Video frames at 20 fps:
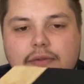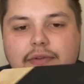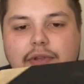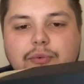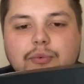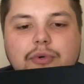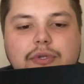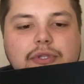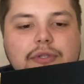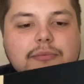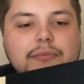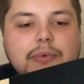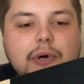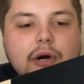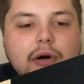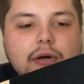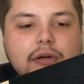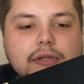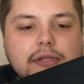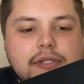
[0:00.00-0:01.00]
wooden
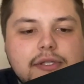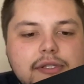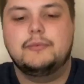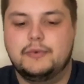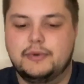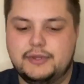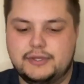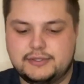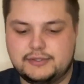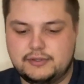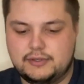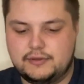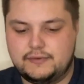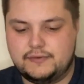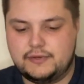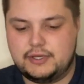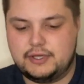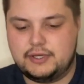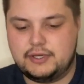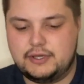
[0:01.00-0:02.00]
box with sort
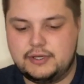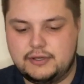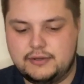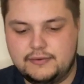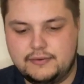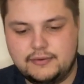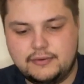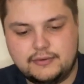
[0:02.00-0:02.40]
of